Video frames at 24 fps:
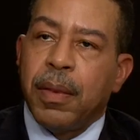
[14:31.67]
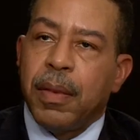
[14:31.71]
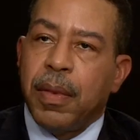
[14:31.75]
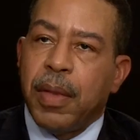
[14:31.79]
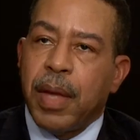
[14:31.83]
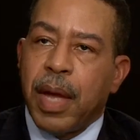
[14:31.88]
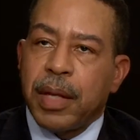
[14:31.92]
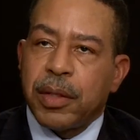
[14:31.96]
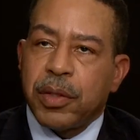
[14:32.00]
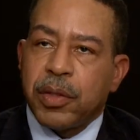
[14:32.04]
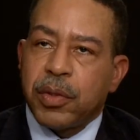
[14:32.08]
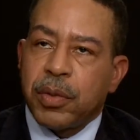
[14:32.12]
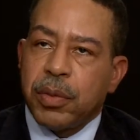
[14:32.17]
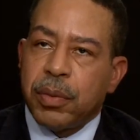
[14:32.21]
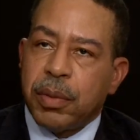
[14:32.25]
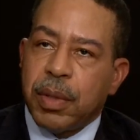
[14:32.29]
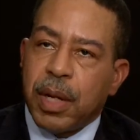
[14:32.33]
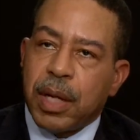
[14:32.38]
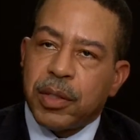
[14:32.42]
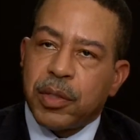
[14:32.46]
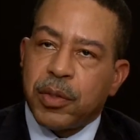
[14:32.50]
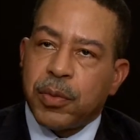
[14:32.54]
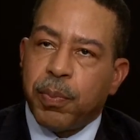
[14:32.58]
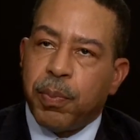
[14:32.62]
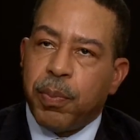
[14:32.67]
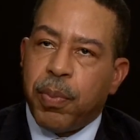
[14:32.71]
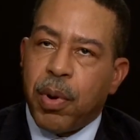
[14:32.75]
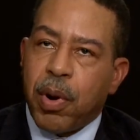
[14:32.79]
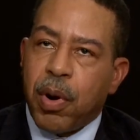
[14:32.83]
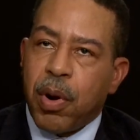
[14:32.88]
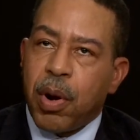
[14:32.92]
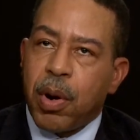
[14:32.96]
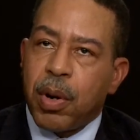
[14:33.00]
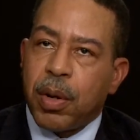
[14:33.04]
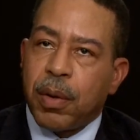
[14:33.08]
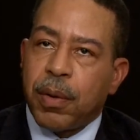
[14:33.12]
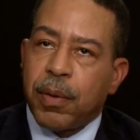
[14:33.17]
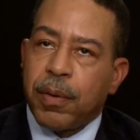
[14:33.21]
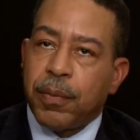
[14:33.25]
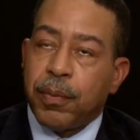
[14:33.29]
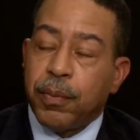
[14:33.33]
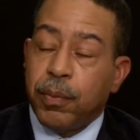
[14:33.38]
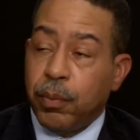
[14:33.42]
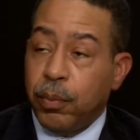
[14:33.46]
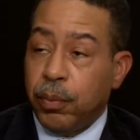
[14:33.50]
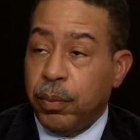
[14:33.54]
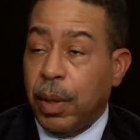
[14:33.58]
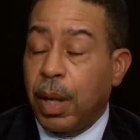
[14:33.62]
That's part of
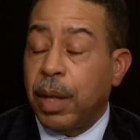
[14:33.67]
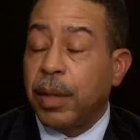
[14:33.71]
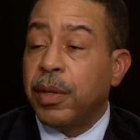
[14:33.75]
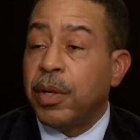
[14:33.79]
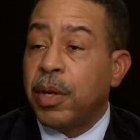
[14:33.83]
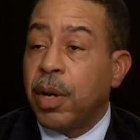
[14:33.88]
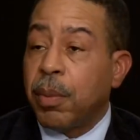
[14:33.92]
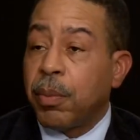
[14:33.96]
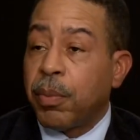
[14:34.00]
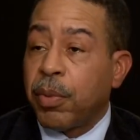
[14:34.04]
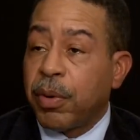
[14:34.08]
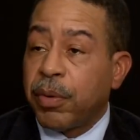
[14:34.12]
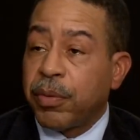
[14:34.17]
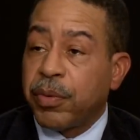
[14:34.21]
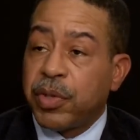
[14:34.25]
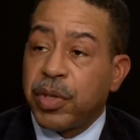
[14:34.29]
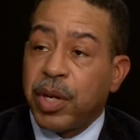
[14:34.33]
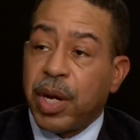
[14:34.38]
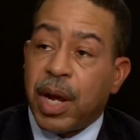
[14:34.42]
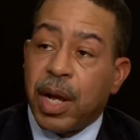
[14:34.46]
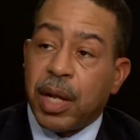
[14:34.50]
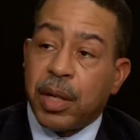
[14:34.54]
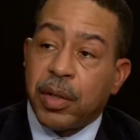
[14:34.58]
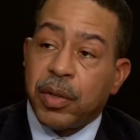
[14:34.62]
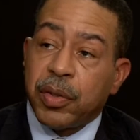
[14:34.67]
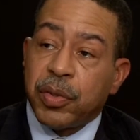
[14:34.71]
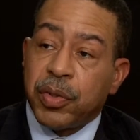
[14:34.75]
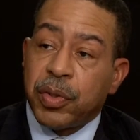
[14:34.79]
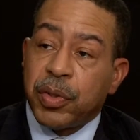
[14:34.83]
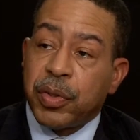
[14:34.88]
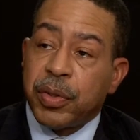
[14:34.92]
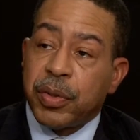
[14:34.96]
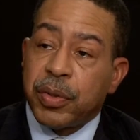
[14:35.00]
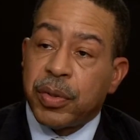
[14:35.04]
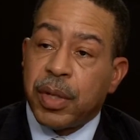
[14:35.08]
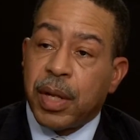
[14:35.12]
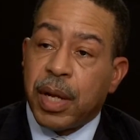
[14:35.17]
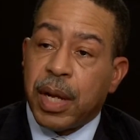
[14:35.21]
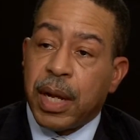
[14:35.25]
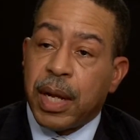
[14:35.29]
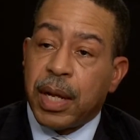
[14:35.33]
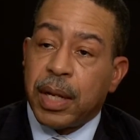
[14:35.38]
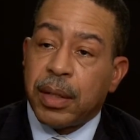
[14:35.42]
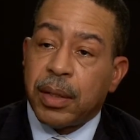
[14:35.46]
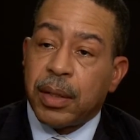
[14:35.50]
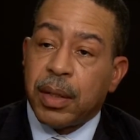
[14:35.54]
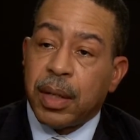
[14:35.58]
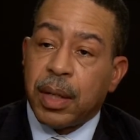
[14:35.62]
a number of challenges
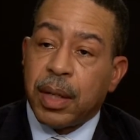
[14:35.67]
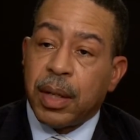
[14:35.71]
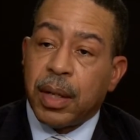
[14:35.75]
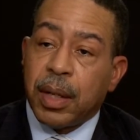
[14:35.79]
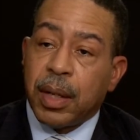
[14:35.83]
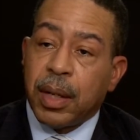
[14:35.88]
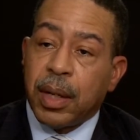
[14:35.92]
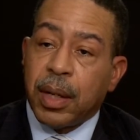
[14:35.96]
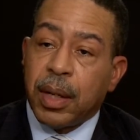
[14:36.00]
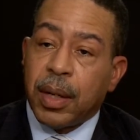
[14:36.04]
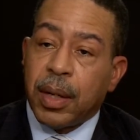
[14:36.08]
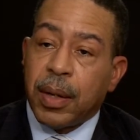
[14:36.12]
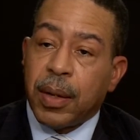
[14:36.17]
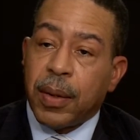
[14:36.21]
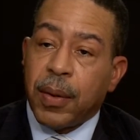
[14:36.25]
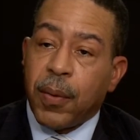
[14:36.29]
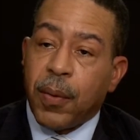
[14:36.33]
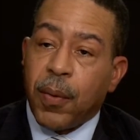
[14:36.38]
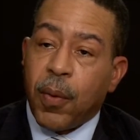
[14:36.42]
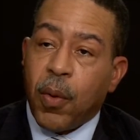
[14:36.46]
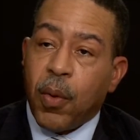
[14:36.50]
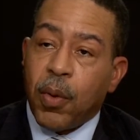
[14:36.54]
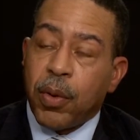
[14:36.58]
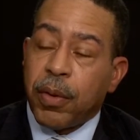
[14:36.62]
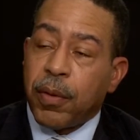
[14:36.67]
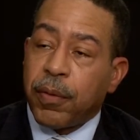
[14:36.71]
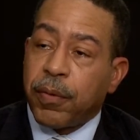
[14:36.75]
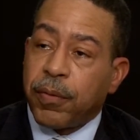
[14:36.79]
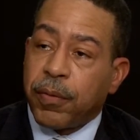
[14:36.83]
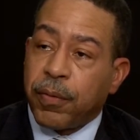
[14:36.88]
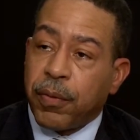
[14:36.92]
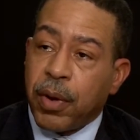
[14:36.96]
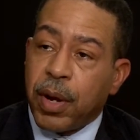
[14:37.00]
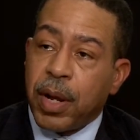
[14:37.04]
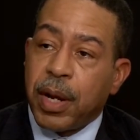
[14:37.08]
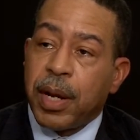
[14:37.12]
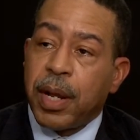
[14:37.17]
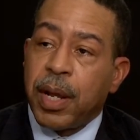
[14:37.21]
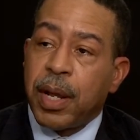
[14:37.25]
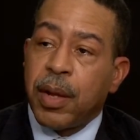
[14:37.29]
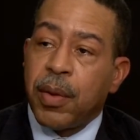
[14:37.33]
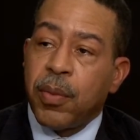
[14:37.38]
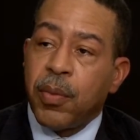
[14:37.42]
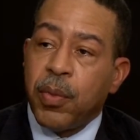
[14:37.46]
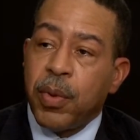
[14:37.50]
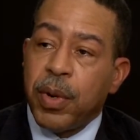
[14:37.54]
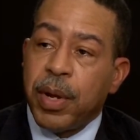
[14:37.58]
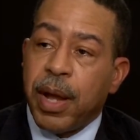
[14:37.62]
that on the front
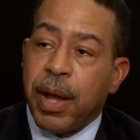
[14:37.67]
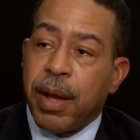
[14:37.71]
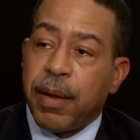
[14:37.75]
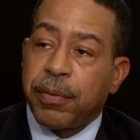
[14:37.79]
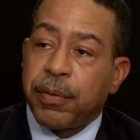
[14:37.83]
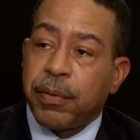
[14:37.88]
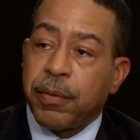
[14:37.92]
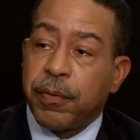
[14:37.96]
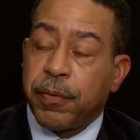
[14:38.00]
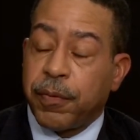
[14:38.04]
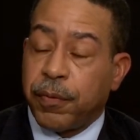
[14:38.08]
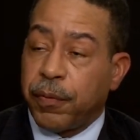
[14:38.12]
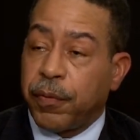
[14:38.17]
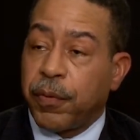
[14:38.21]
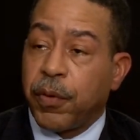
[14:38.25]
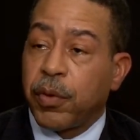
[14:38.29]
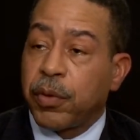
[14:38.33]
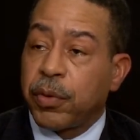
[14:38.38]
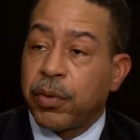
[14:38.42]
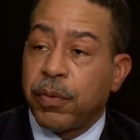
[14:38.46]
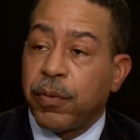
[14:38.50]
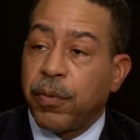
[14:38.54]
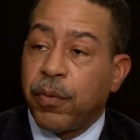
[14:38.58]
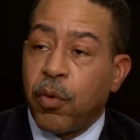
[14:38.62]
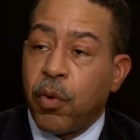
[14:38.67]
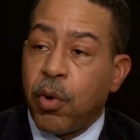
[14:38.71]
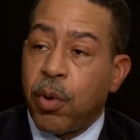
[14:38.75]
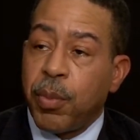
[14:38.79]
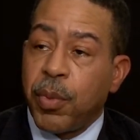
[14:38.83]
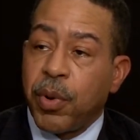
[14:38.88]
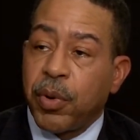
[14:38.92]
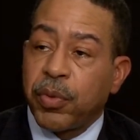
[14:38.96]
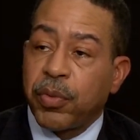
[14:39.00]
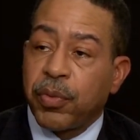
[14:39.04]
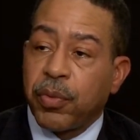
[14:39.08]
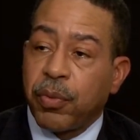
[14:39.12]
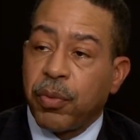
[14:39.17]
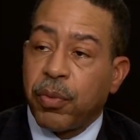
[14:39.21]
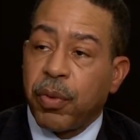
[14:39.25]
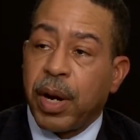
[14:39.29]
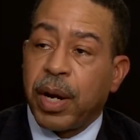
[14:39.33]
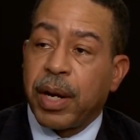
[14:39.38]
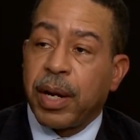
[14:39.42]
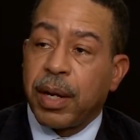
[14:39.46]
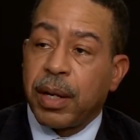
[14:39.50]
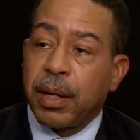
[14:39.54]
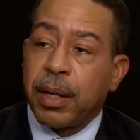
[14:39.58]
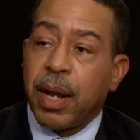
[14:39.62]
end, we have to first and foremost
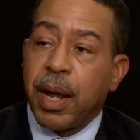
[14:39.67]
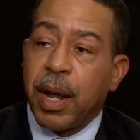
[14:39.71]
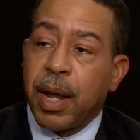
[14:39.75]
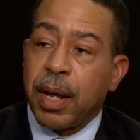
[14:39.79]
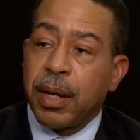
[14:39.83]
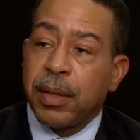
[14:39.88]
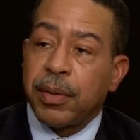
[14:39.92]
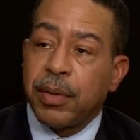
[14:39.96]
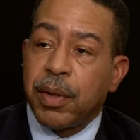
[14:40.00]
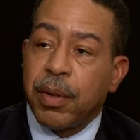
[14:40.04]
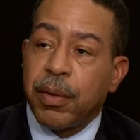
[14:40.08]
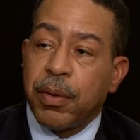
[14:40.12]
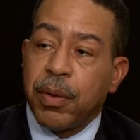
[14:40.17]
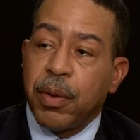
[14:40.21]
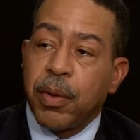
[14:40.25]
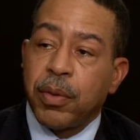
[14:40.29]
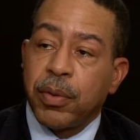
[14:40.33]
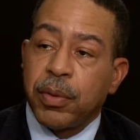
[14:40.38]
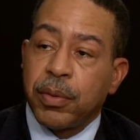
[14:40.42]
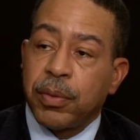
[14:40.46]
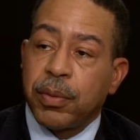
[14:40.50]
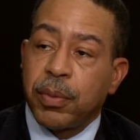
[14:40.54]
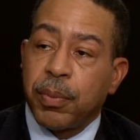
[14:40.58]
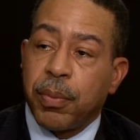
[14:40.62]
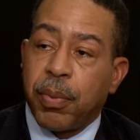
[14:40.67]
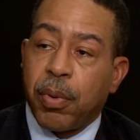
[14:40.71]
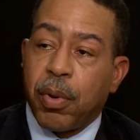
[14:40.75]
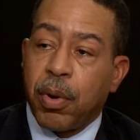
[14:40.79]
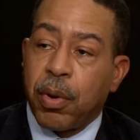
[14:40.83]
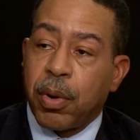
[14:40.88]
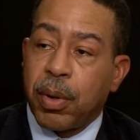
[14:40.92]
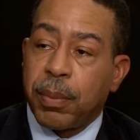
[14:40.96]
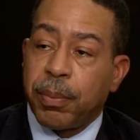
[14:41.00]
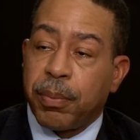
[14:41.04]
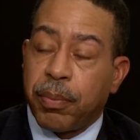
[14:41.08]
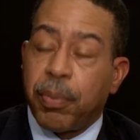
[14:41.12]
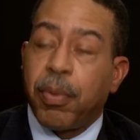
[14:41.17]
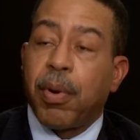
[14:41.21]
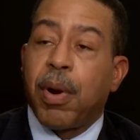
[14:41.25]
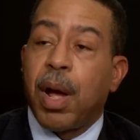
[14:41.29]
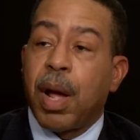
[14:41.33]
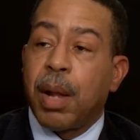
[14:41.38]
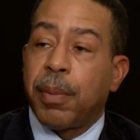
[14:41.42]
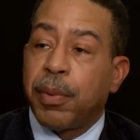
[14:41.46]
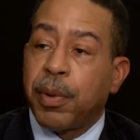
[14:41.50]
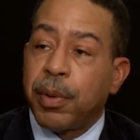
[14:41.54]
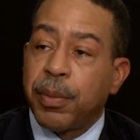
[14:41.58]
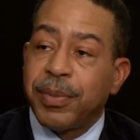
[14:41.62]
recognize that those
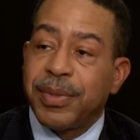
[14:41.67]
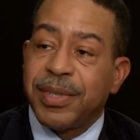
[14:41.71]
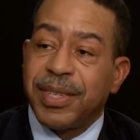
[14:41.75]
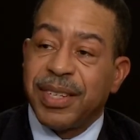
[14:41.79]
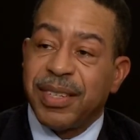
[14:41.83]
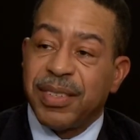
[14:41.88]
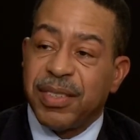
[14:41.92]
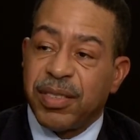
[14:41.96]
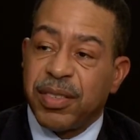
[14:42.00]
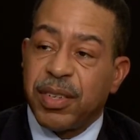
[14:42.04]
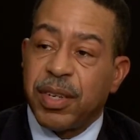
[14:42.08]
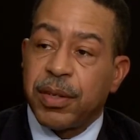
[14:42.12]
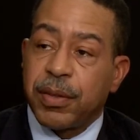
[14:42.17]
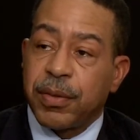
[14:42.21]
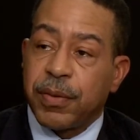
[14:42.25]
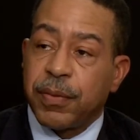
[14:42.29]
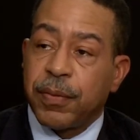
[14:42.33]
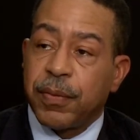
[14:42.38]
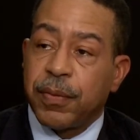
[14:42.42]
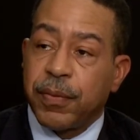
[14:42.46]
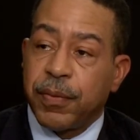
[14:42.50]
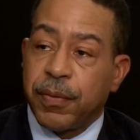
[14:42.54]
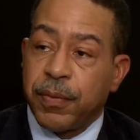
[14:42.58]
problems exist